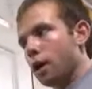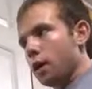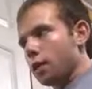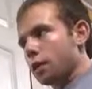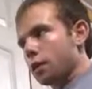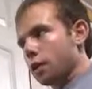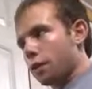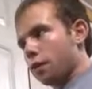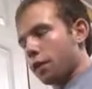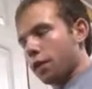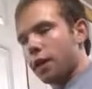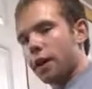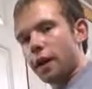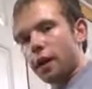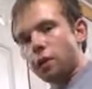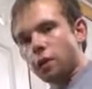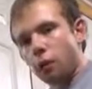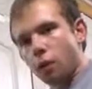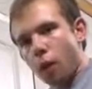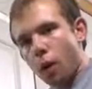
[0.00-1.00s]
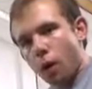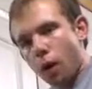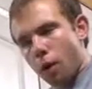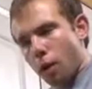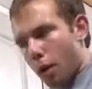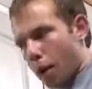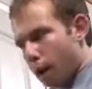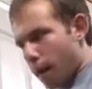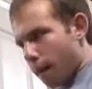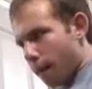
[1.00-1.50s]
so for kids who
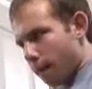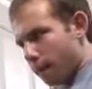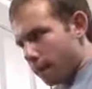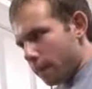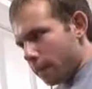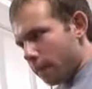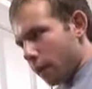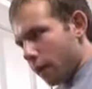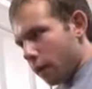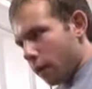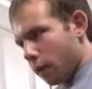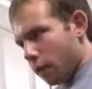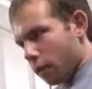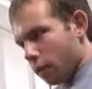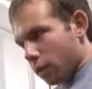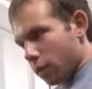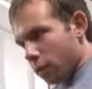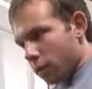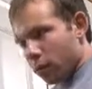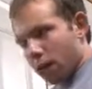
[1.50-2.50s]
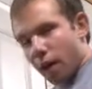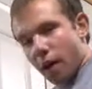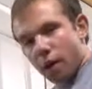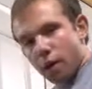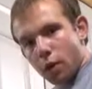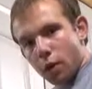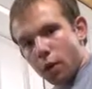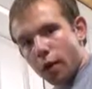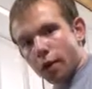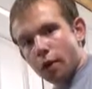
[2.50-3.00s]
are um, not old enough, uh,
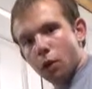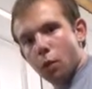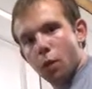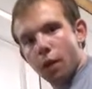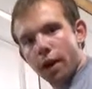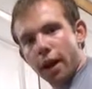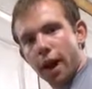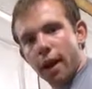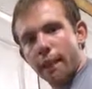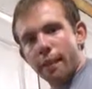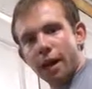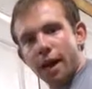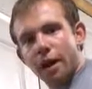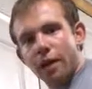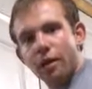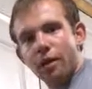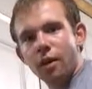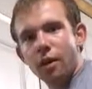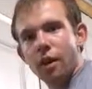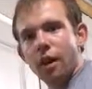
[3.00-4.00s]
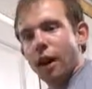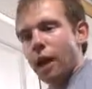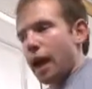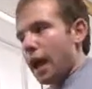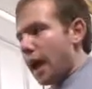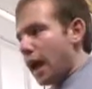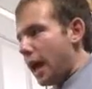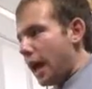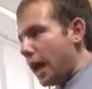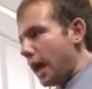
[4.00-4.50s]
you'll get the workout better,
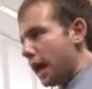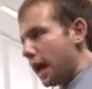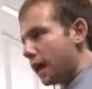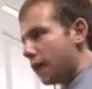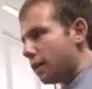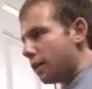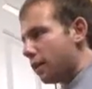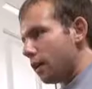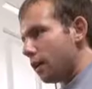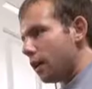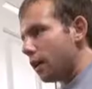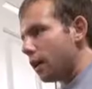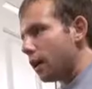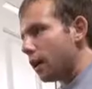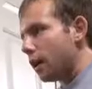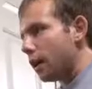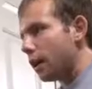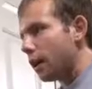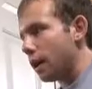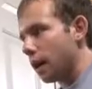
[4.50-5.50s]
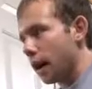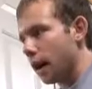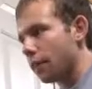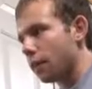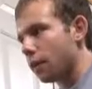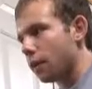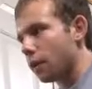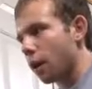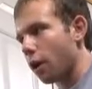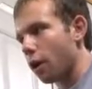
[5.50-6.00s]
and and
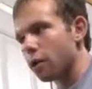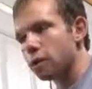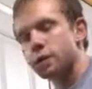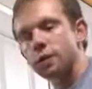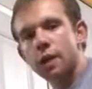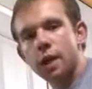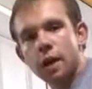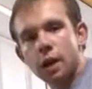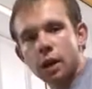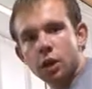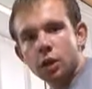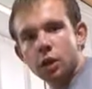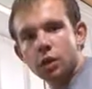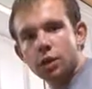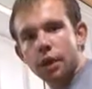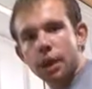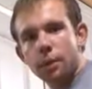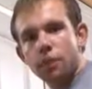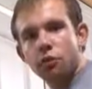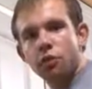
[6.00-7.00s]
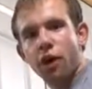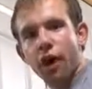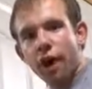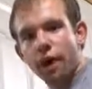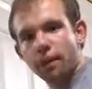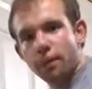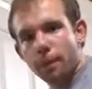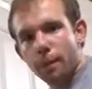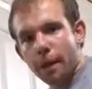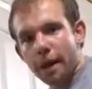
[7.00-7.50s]
for adults, just keep
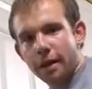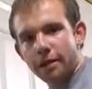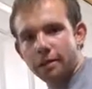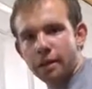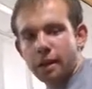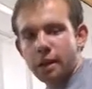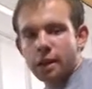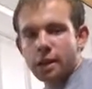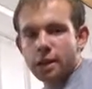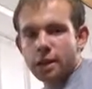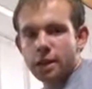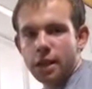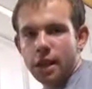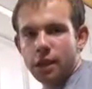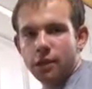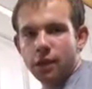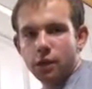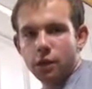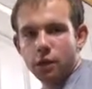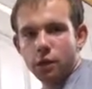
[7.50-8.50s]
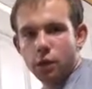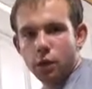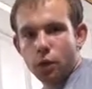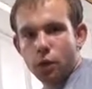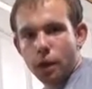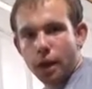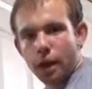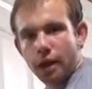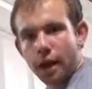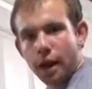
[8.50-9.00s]
trying your best. See if you can do it
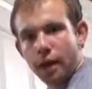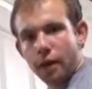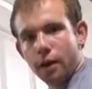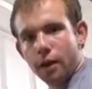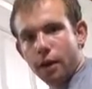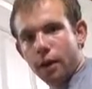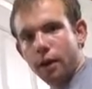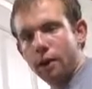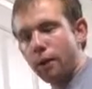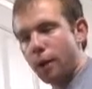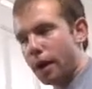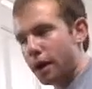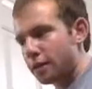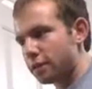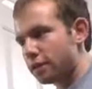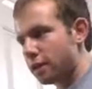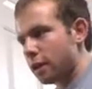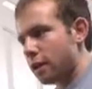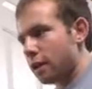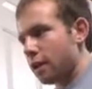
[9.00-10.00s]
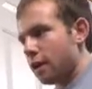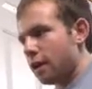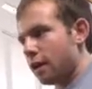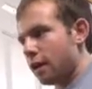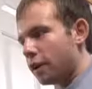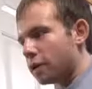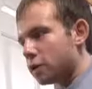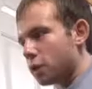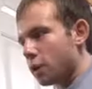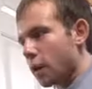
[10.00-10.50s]
right now. Anyways,
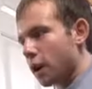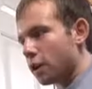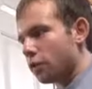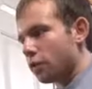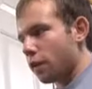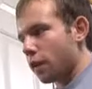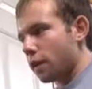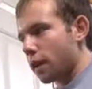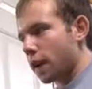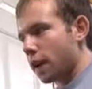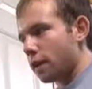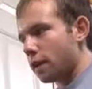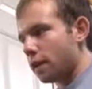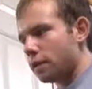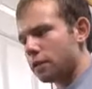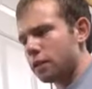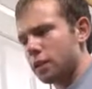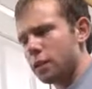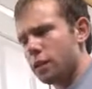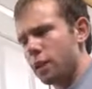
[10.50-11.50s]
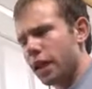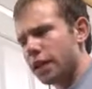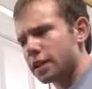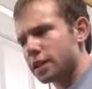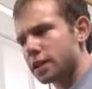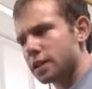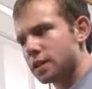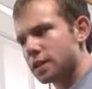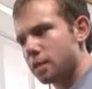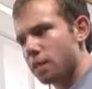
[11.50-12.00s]
thanks for watching right now. And if you'd like to
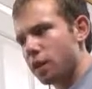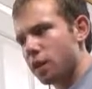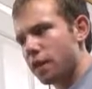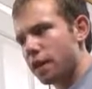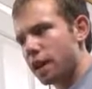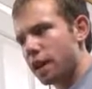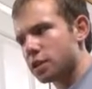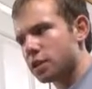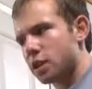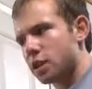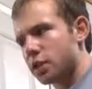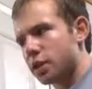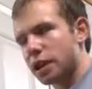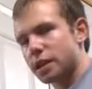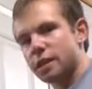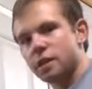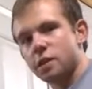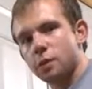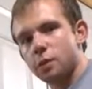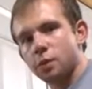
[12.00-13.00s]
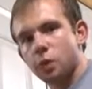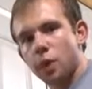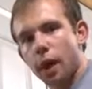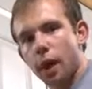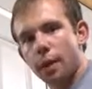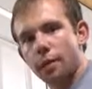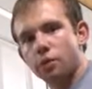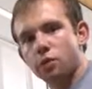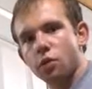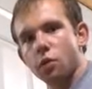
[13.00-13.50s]
see some more videos, don't forget to
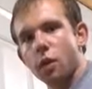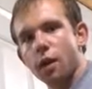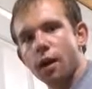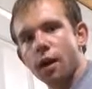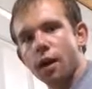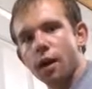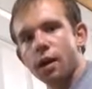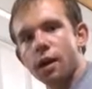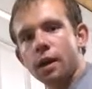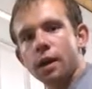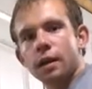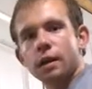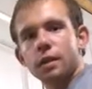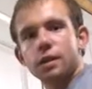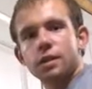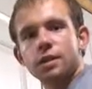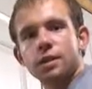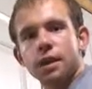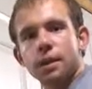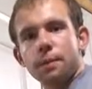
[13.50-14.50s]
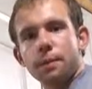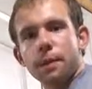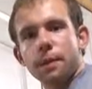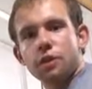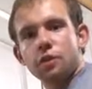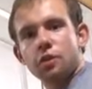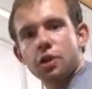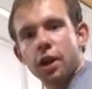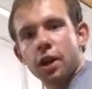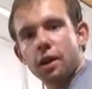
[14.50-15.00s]
subscribe to uh, the Son of
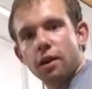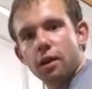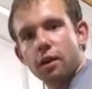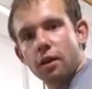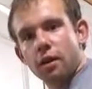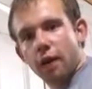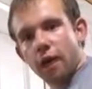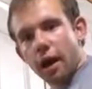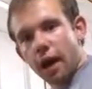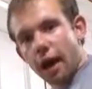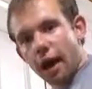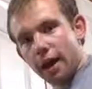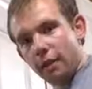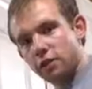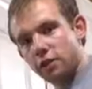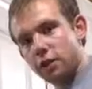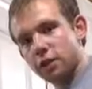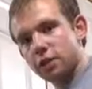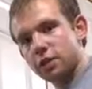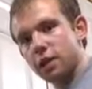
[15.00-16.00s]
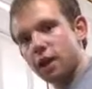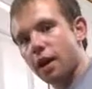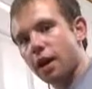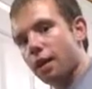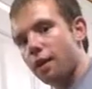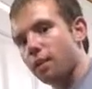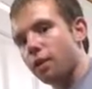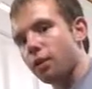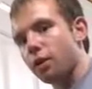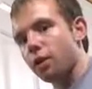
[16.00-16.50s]
Beast channel. I just
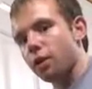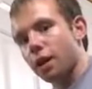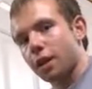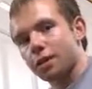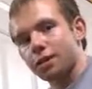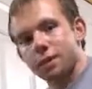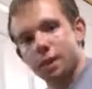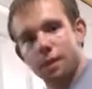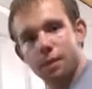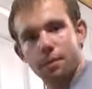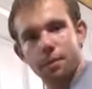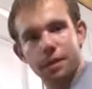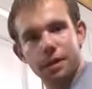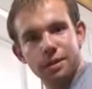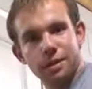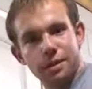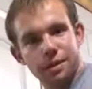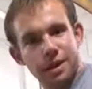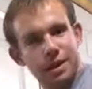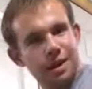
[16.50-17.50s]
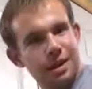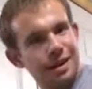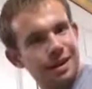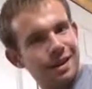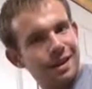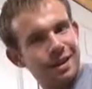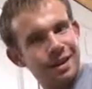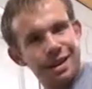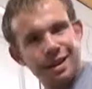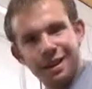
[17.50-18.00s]
um, look like Son of Beast.
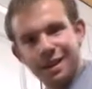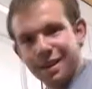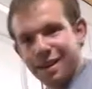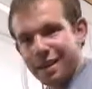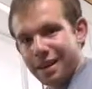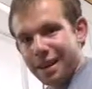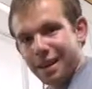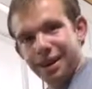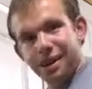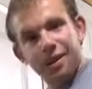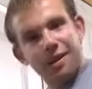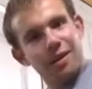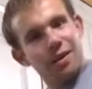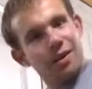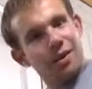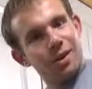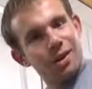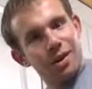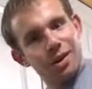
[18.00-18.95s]
I don't know,